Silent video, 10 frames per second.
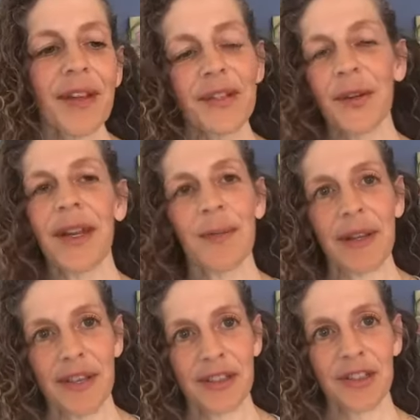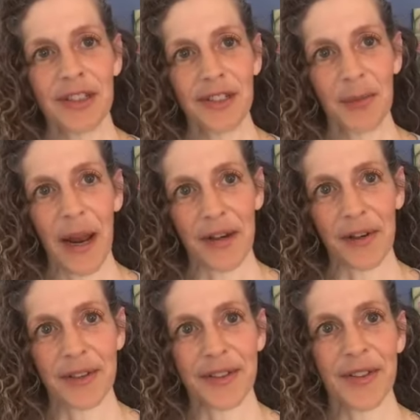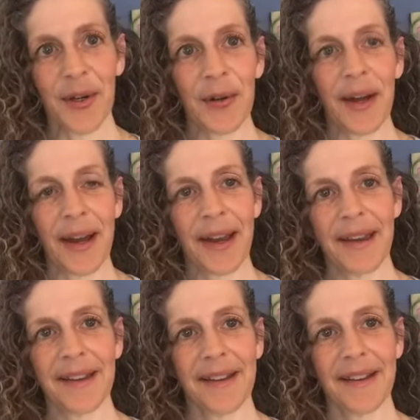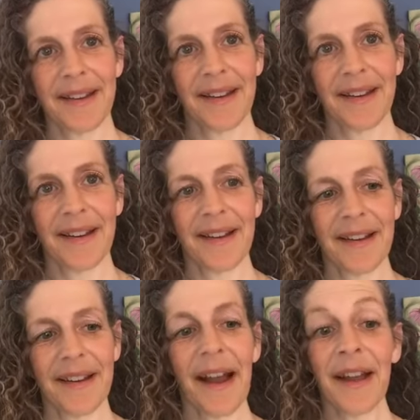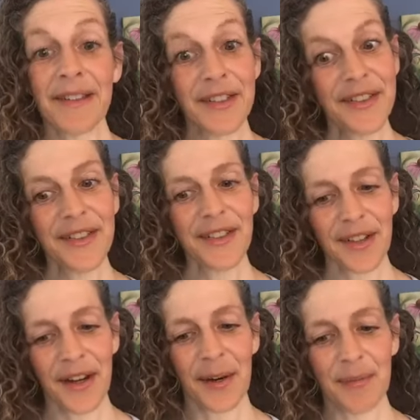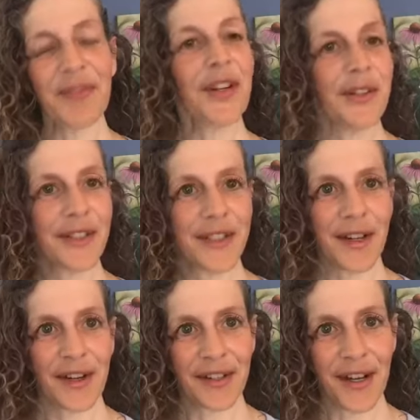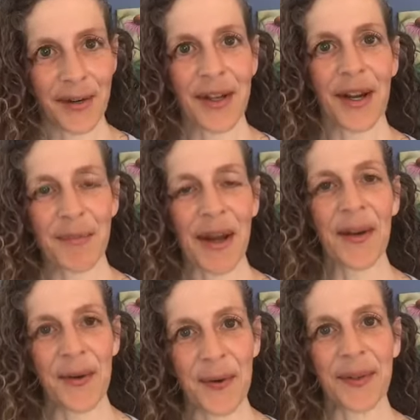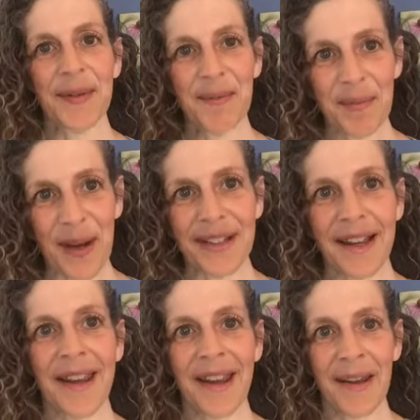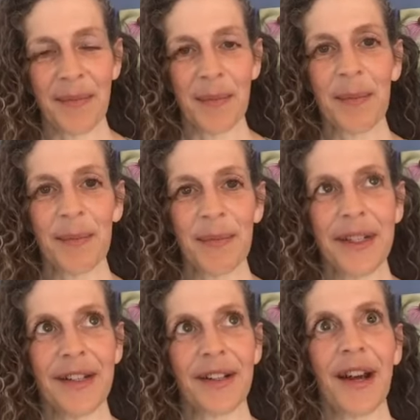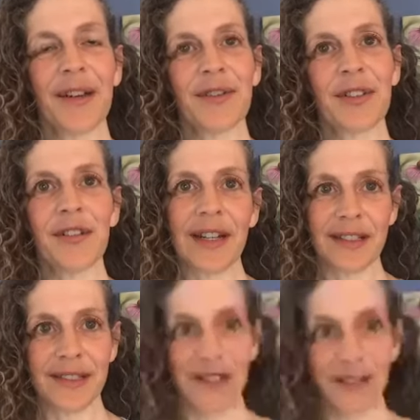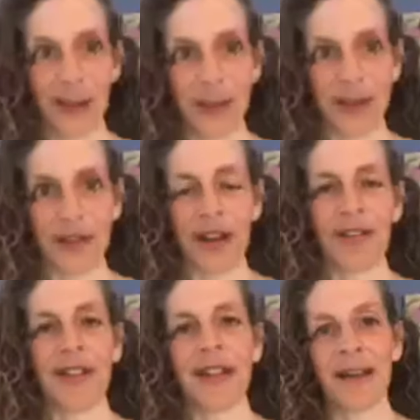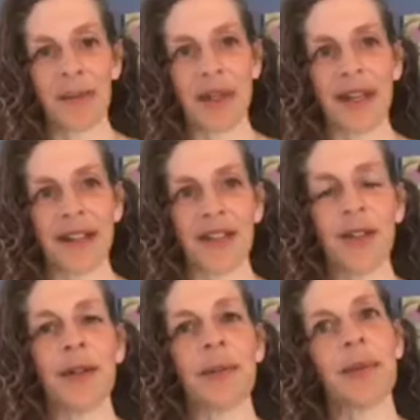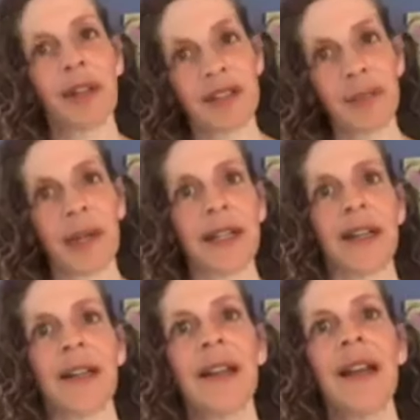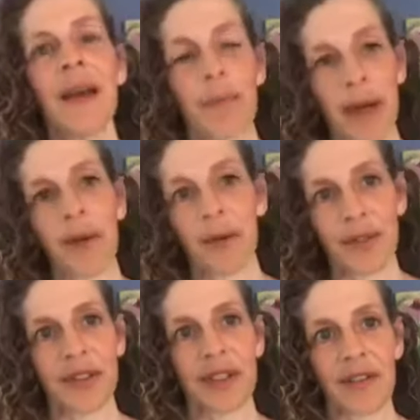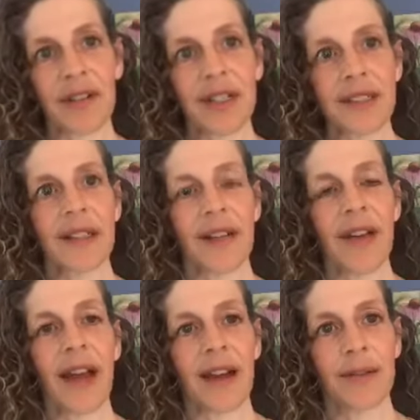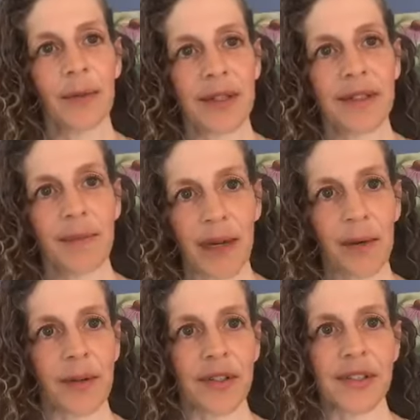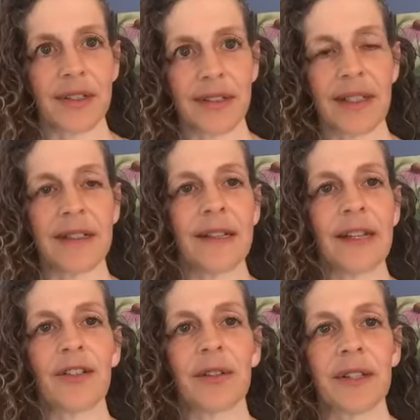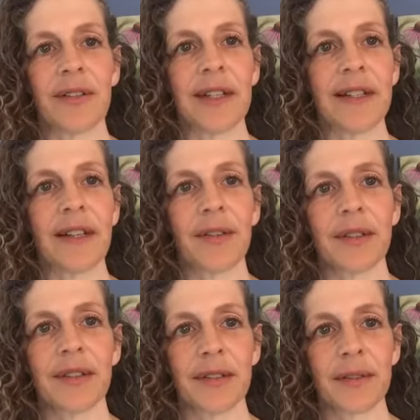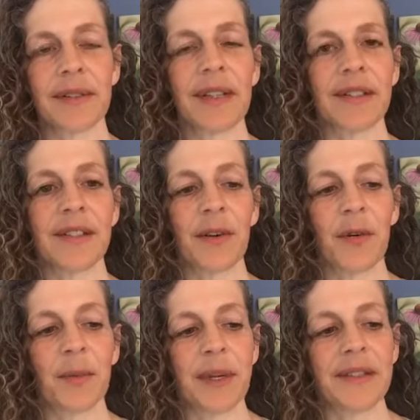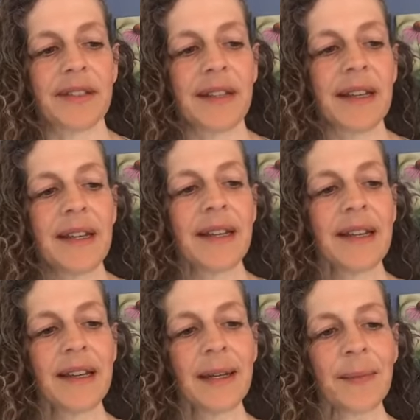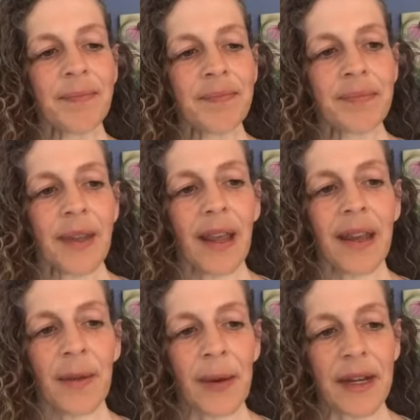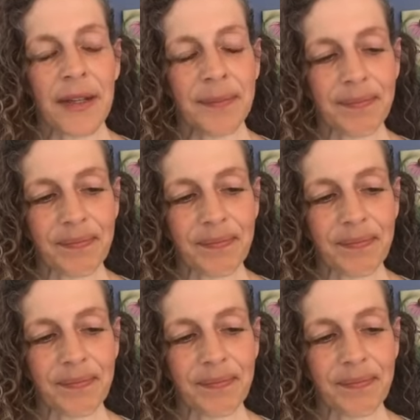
So anyway, that's just a little background. So I didn't figure this all out on my own, but I am, kind of serving as the interpreter of it and bringing it to you, plus bringing my own discoveries that I've had with my horse and in nature and everything else. So that's the whole mix. Anyway,